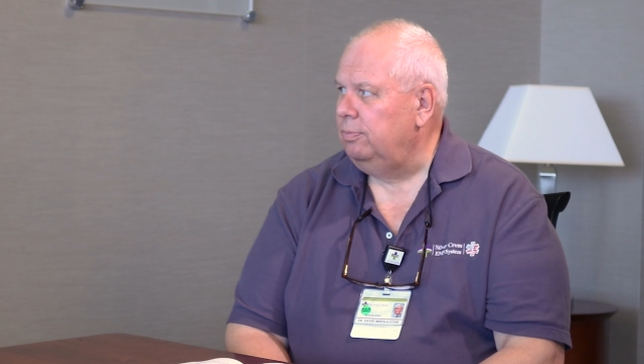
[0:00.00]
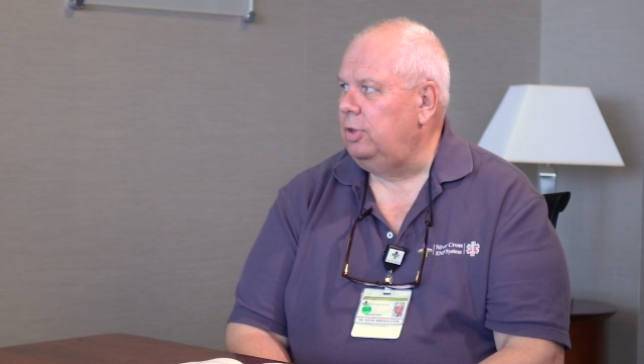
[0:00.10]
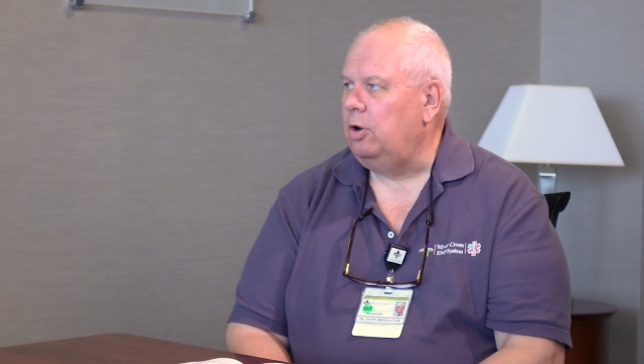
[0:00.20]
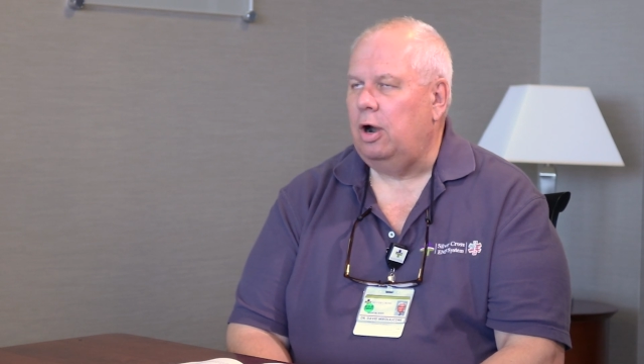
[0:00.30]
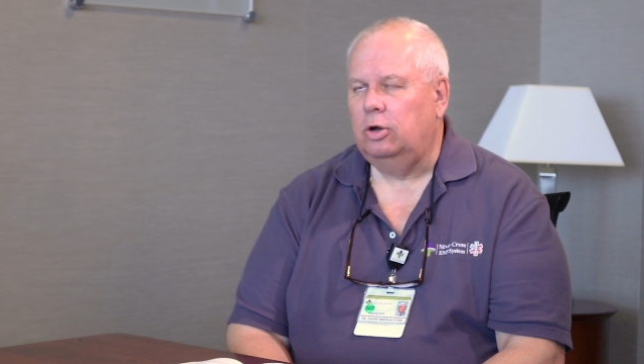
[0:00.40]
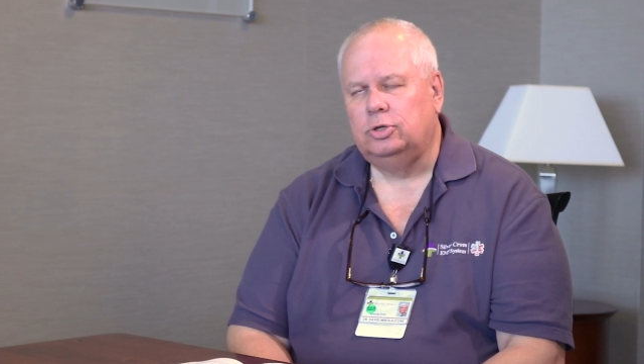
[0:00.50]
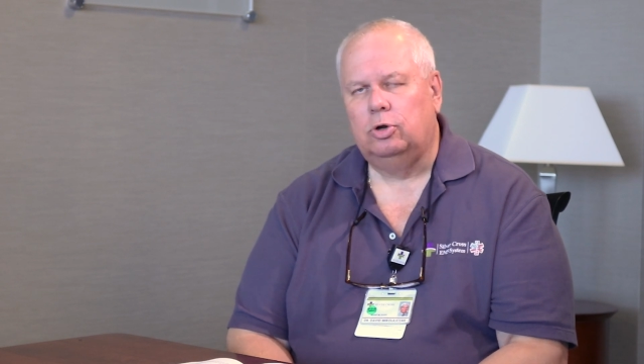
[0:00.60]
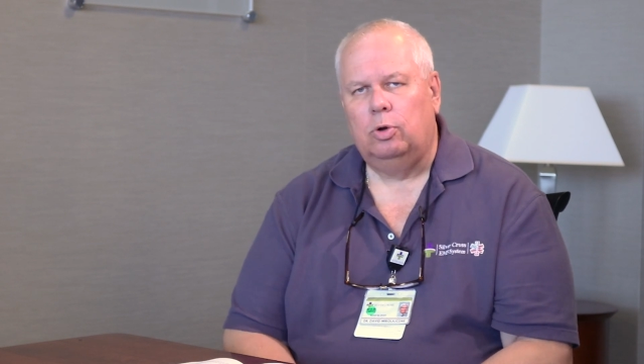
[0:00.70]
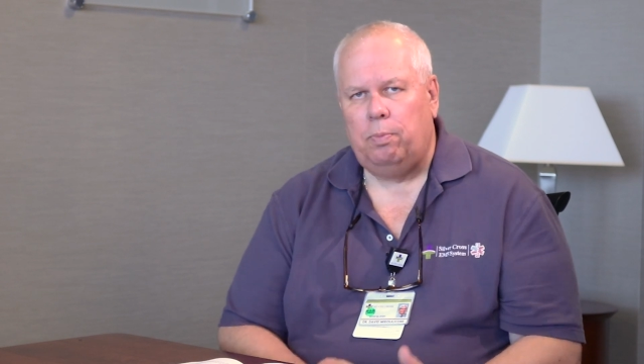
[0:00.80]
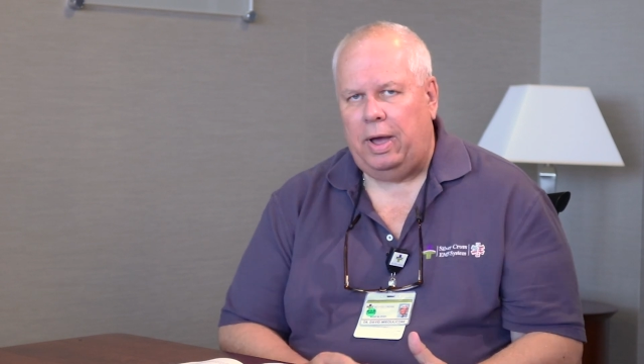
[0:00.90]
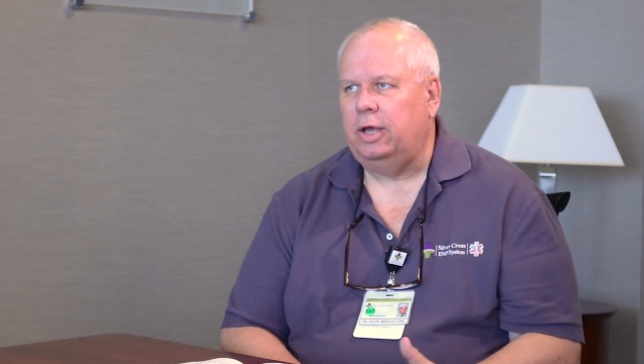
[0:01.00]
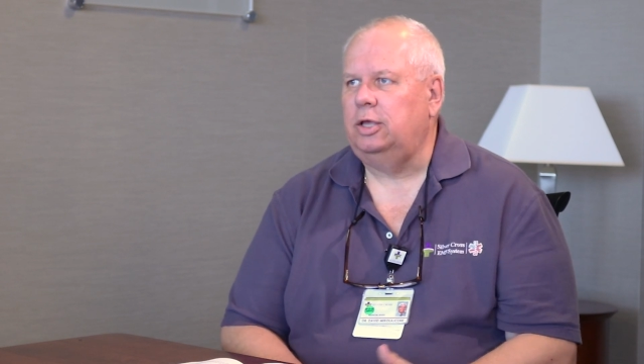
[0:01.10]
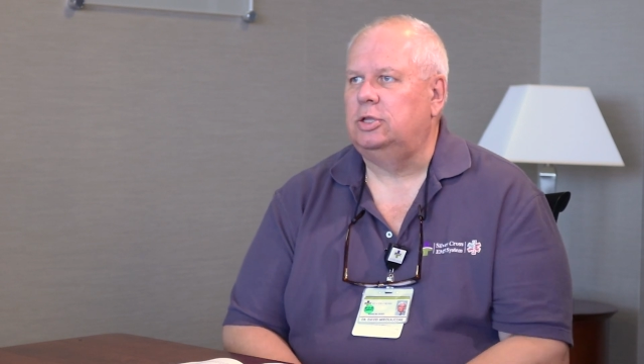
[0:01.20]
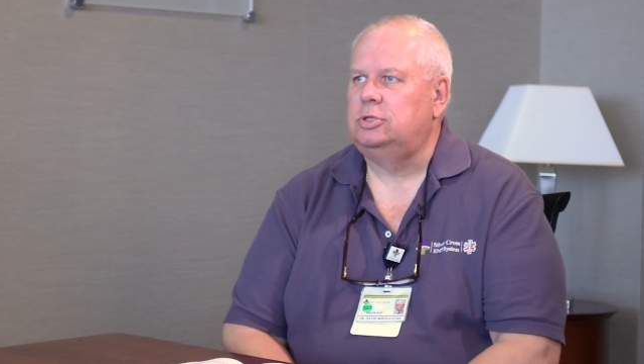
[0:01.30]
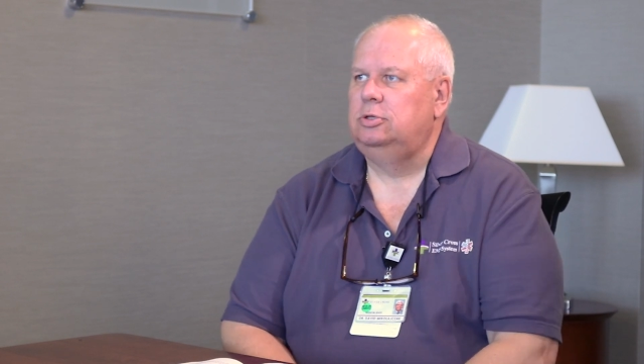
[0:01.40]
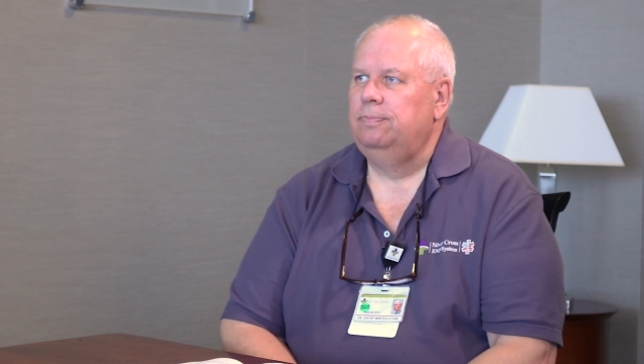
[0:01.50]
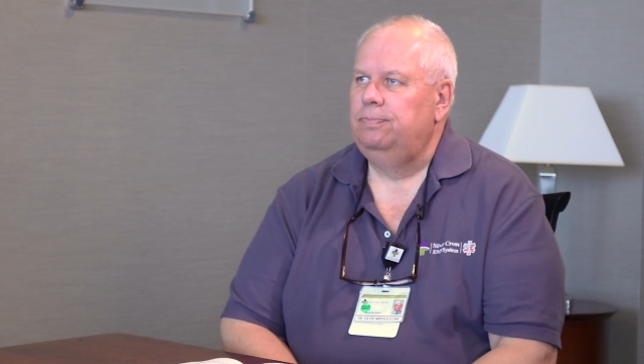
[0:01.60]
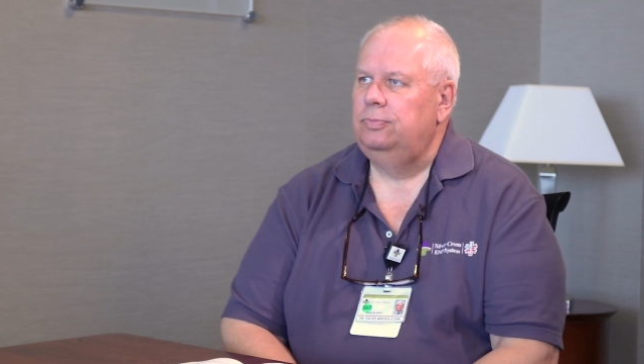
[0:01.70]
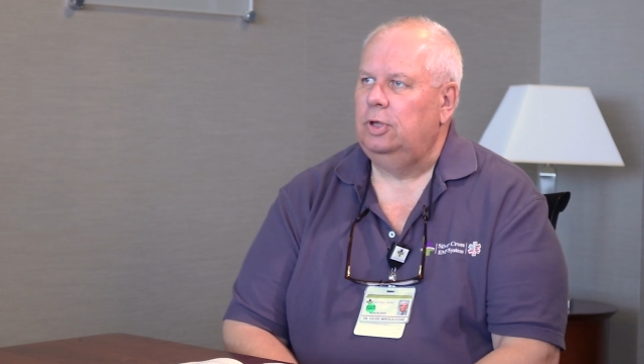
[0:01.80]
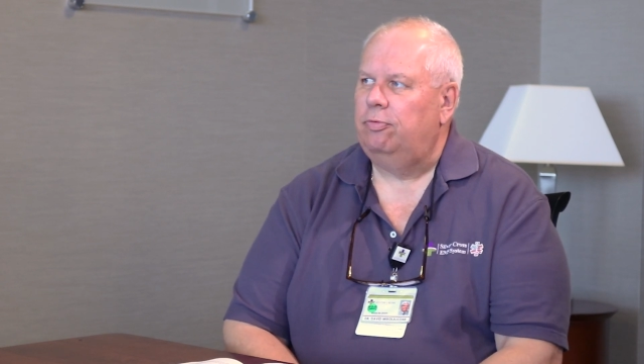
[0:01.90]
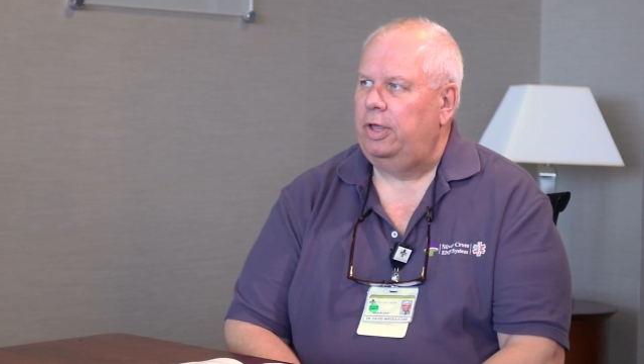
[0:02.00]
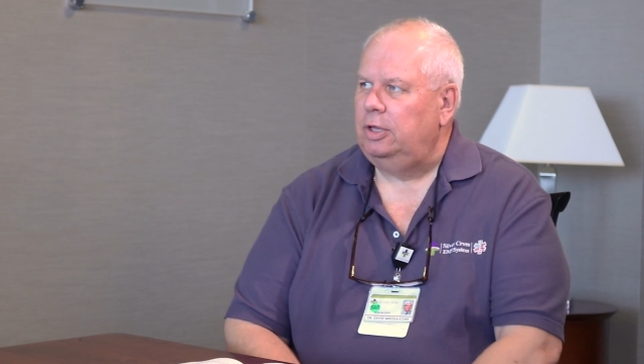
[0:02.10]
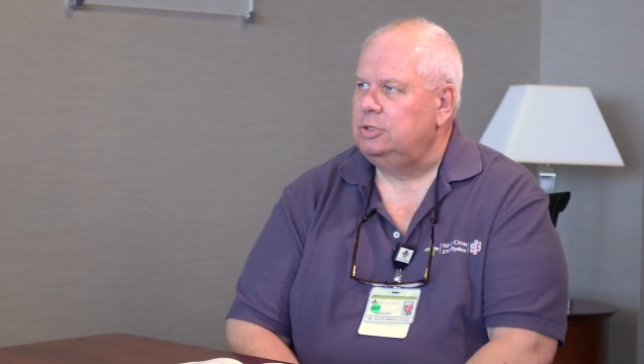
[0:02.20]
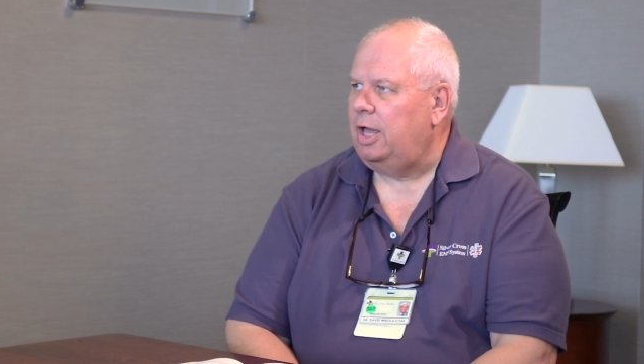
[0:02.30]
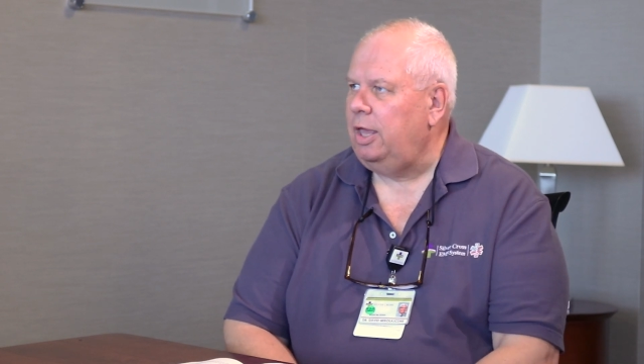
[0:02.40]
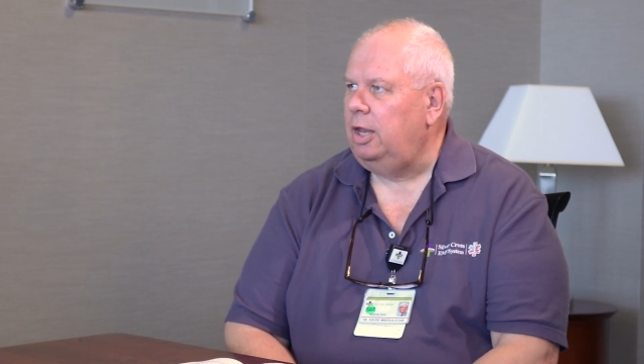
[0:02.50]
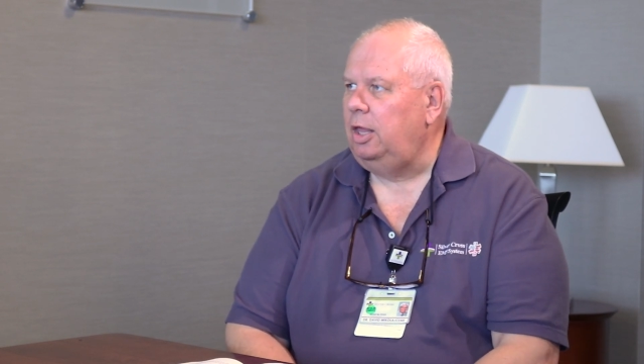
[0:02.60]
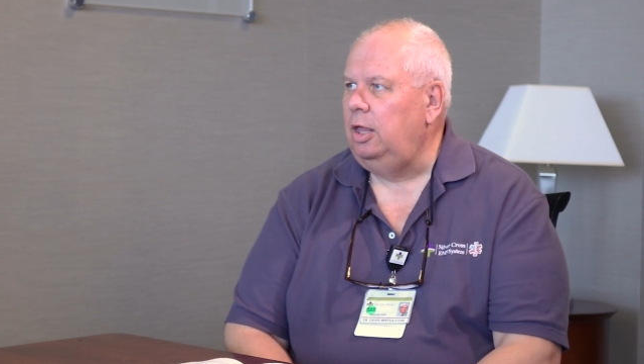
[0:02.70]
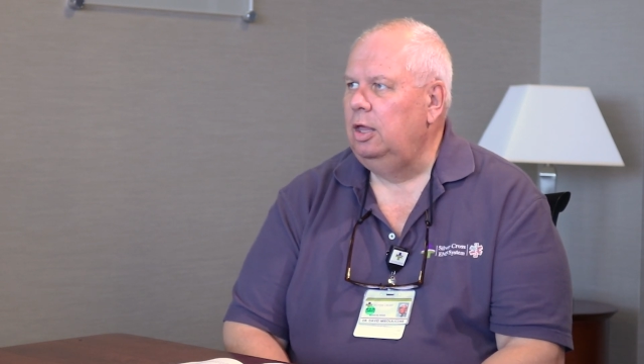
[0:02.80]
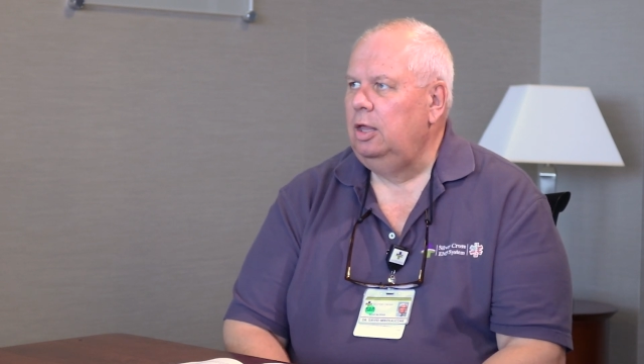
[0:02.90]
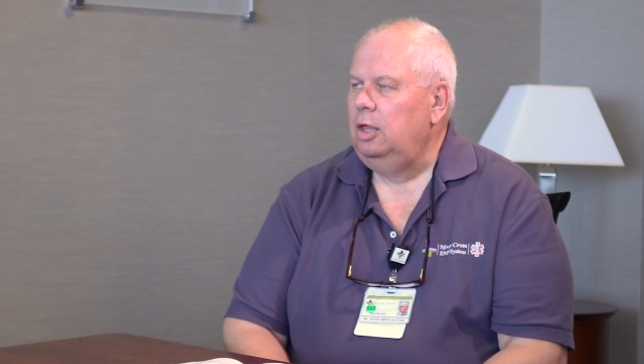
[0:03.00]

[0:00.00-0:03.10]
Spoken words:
There are certain pockets of anxiety